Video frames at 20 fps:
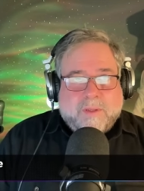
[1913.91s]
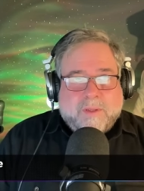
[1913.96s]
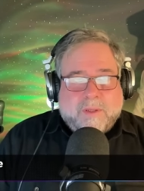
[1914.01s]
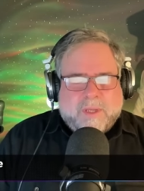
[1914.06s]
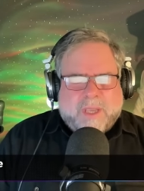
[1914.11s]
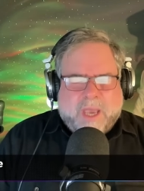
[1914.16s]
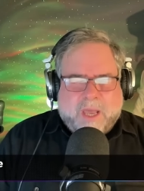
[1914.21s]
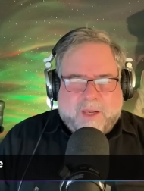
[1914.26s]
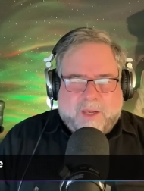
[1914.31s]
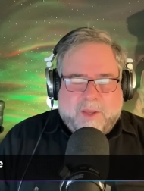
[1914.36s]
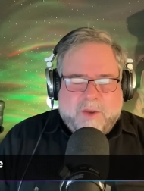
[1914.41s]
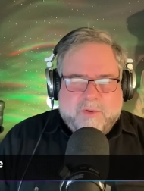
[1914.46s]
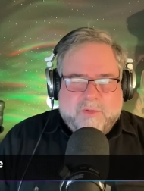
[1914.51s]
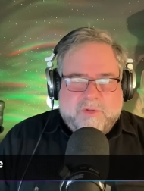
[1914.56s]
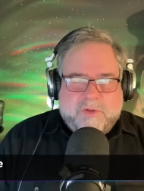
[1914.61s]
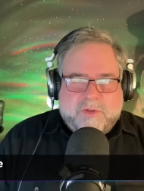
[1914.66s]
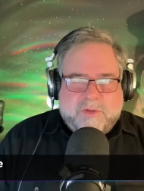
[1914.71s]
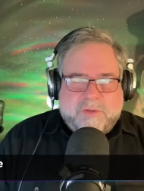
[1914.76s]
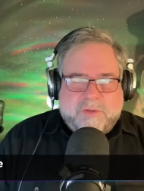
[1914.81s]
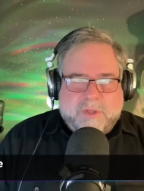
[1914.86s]

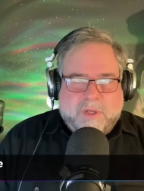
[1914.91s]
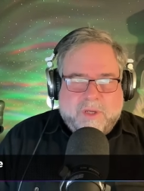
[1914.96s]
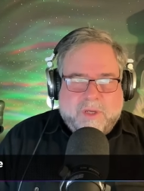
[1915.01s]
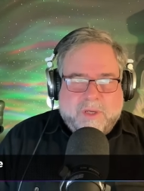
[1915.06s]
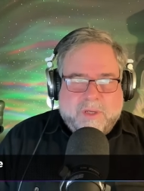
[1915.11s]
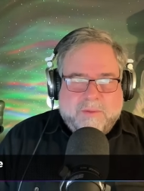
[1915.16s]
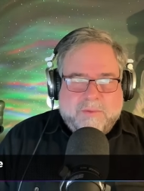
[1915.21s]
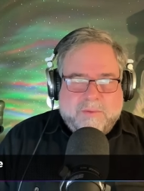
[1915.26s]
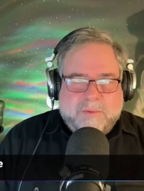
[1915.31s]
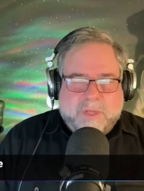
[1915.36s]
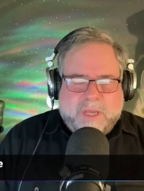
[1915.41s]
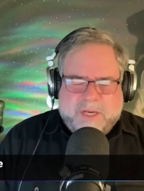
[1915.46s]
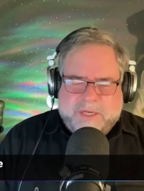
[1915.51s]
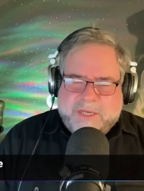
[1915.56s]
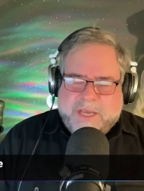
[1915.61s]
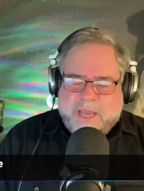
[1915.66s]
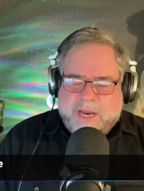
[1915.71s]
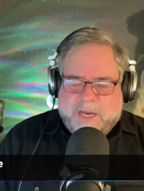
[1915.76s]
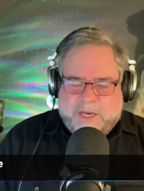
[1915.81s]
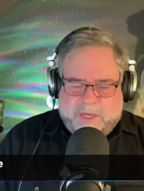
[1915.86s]
Galileo's
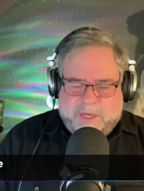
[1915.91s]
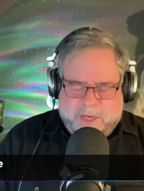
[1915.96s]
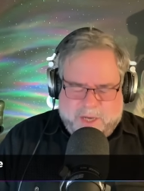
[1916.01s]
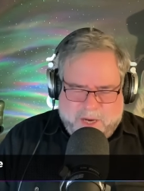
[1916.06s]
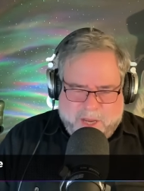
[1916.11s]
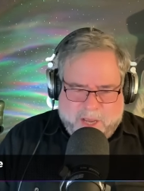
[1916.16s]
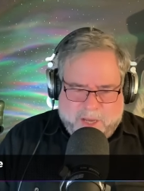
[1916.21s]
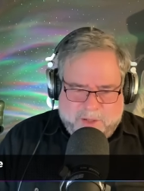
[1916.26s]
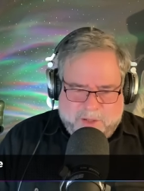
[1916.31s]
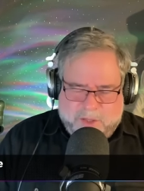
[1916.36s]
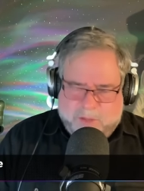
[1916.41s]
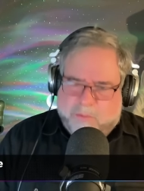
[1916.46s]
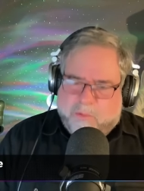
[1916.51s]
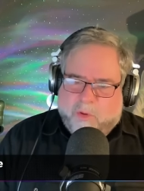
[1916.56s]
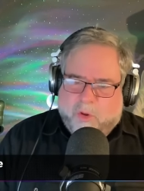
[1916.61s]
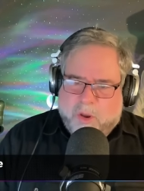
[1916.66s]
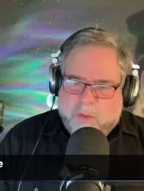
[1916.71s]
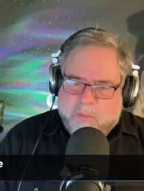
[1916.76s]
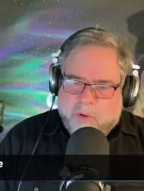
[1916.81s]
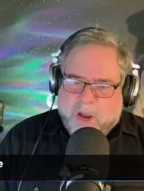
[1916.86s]
antenna did not
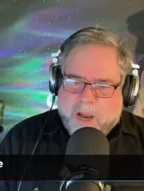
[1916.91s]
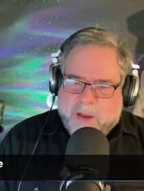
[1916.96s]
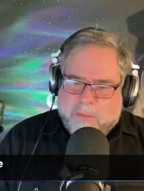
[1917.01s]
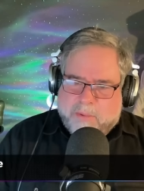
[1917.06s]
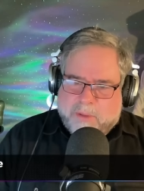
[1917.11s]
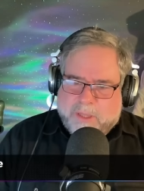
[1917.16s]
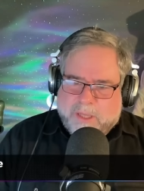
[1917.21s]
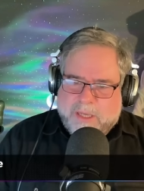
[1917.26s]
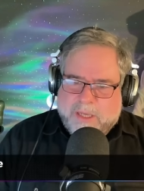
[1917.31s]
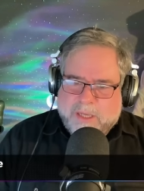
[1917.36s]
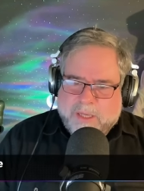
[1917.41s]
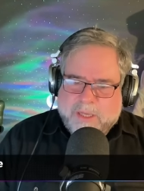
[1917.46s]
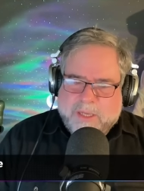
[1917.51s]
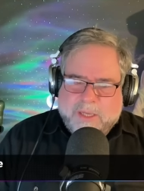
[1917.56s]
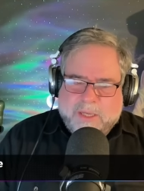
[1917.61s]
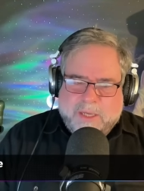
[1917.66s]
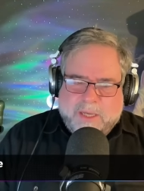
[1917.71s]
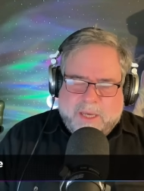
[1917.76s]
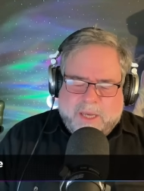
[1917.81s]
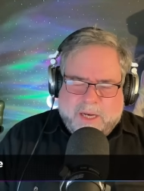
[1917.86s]
deploy properly.
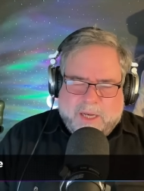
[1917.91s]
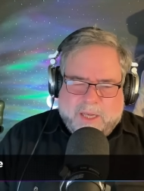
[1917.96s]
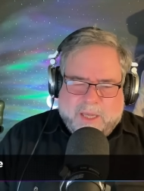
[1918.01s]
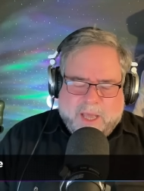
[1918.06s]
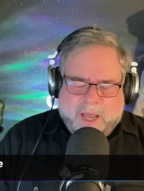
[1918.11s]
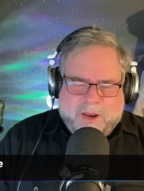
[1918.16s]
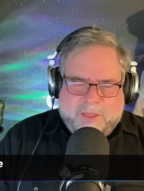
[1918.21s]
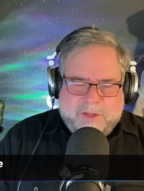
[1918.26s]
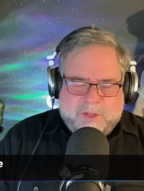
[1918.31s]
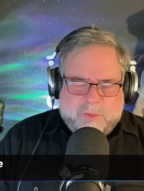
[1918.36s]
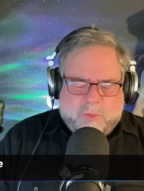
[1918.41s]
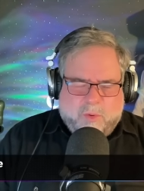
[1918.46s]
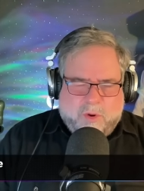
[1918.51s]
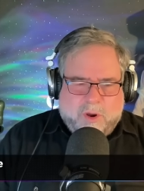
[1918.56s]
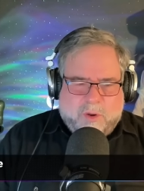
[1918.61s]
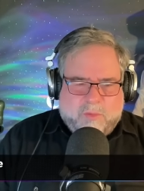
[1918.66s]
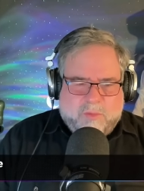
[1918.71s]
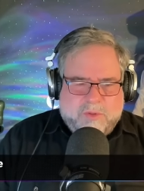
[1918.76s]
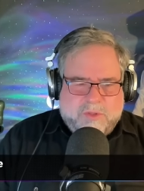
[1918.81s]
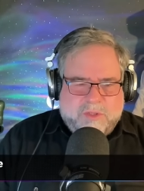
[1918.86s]
And a lot of this
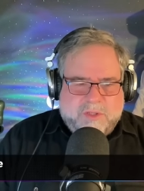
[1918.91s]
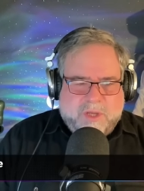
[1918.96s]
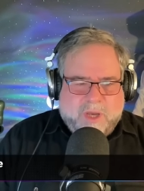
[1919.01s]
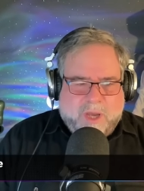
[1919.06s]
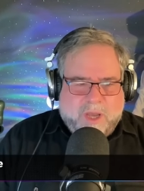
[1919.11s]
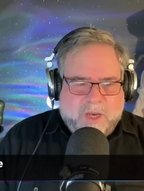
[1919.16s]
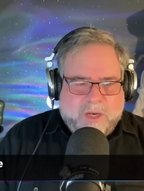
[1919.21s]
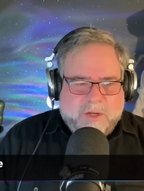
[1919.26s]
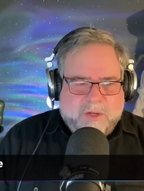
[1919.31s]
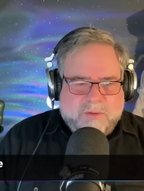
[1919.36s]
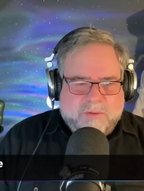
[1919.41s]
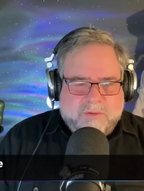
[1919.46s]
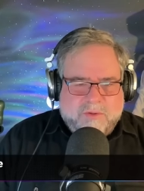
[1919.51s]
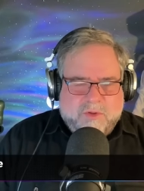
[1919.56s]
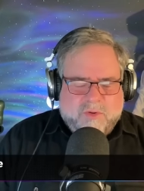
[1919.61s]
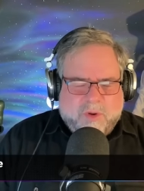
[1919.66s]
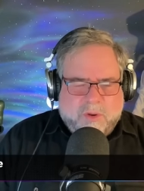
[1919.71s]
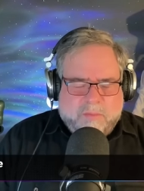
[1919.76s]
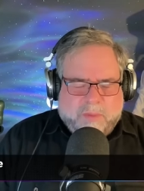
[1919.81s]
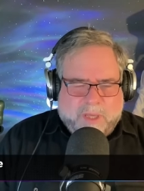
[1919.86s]
work was done
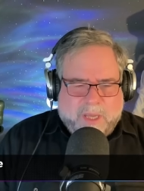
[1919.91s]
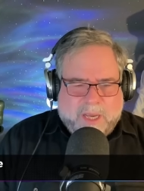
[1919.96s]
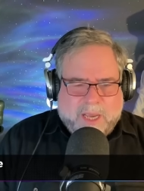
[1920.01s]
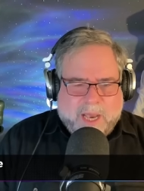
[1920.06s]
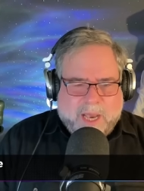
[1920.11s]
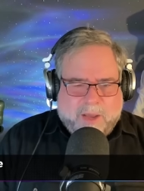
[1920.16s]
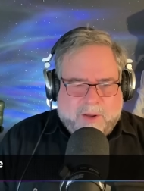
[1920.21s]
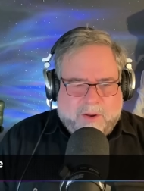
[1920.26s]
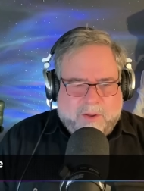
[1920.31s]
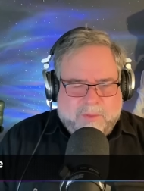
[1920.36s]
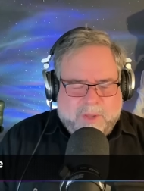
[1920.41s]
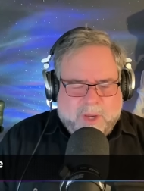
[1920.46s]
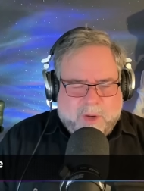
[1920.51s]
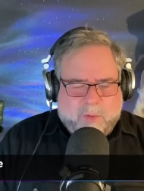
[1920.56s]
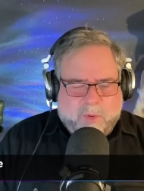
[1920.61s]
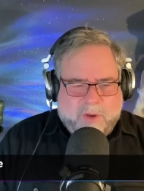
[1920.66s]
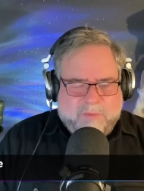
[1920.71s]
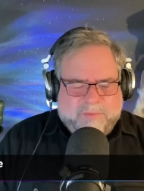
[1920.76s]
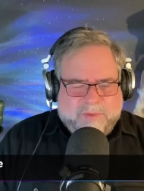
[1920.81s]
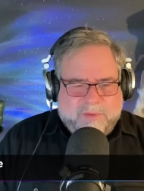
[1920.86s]
dribbling out on the
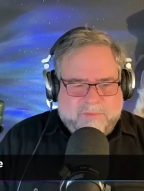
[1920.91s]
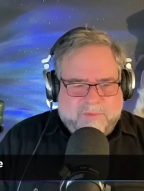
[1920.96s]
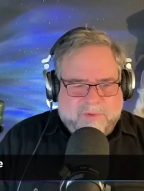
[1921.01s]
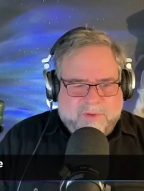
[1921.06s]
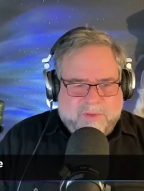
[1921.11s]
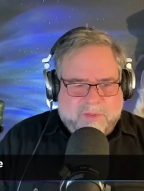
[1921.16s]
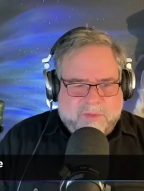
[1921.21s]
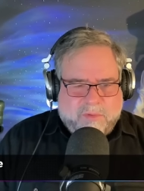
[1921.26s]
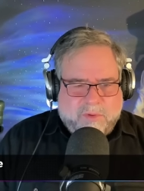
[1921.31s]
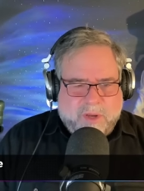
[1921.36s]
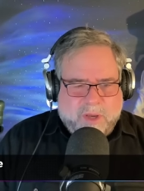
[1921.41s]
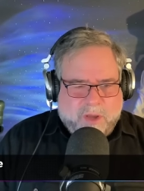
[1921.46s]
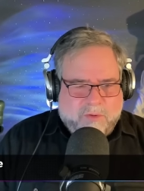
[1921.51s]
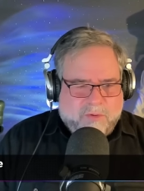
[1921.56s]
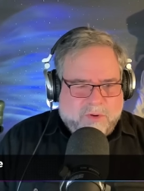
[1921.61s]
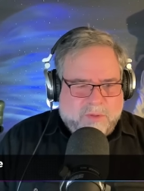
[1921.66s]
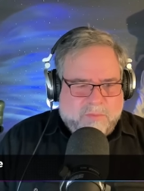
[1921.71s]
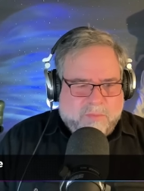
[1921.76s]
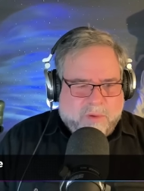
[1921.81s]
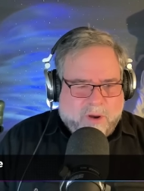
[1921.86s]
equivalent of a
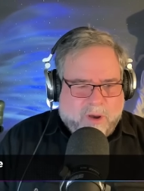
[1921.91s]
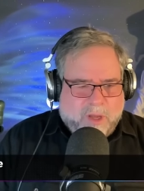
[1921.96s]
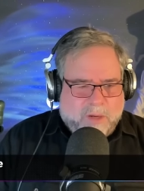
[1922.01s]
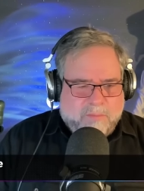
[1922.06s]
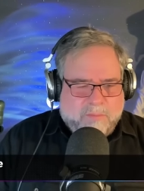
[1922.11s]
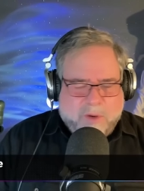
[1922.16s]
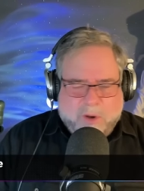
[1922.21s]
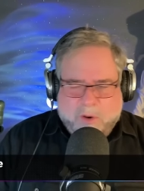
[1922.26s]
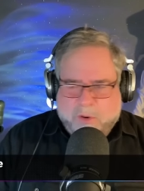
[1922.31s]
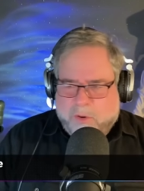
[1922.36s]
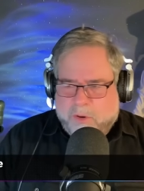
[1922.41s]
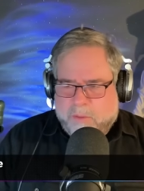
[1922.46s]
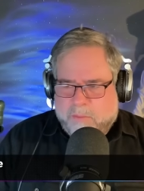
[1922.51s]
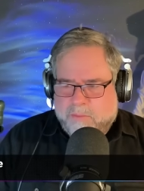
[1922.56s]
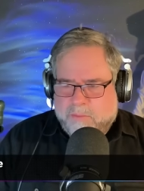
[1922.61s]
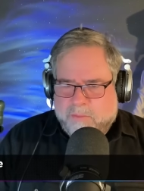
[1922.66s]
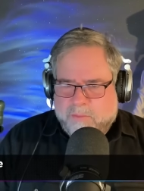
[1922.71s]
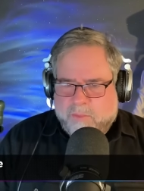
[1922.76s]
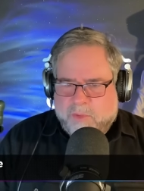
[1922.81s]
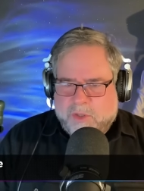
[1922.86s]
300 baud
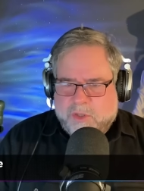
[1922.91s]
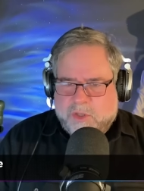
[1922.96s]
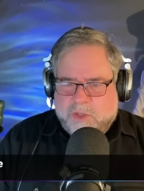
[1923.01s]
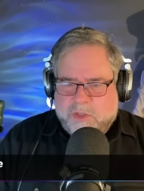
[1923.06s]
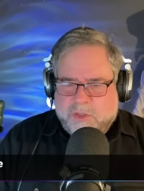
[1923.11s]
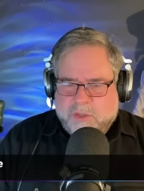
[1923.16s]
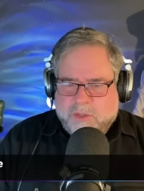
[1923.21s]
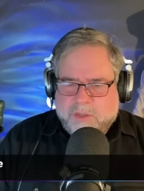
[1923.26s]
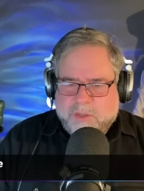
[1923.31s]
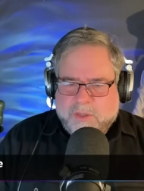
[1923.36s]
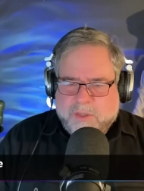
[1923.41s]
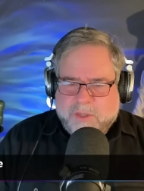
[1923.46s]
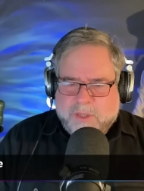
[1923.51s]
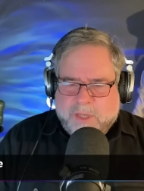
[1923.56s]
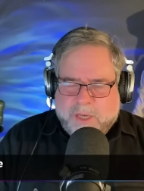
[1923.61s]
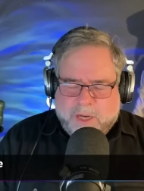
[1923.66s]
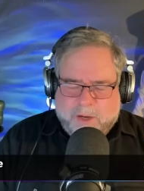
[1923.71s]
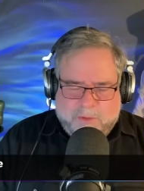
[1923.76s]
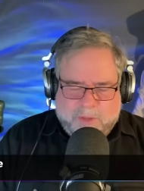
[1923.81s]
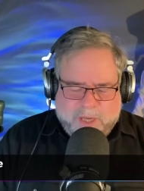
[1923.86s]
modem, which
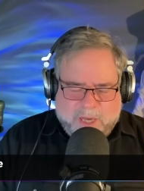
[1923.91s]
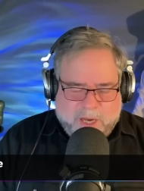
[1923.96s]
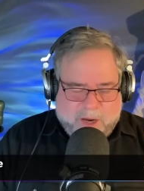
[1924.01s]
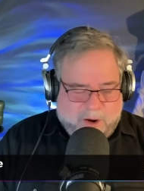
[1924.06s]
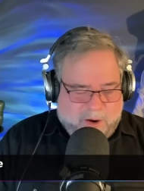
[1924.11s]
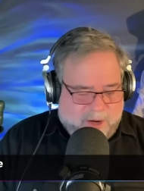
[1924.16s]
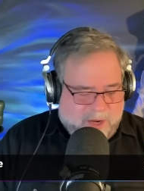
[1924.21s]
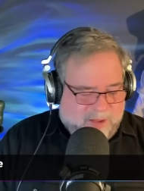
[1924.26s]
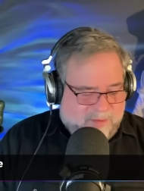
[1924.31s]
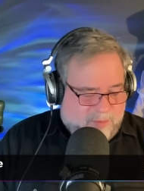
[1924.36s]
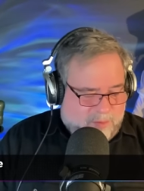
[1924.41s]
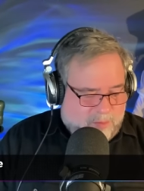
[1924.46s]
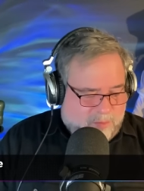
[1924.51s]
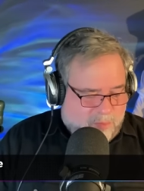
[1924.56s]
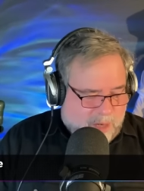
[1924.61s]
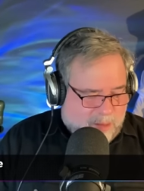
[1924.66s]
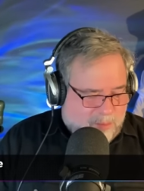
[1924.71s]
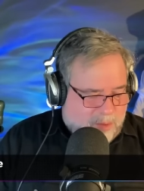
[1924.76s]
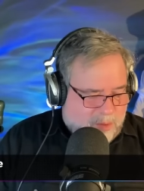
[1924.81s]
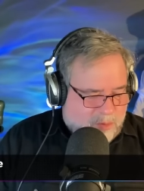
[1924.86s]
I don't think Erin even
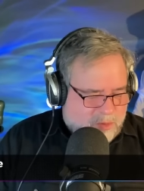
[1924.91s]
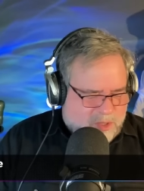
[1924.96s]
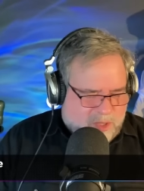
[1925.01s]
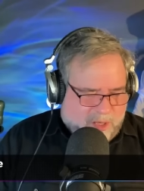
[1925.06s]
probably was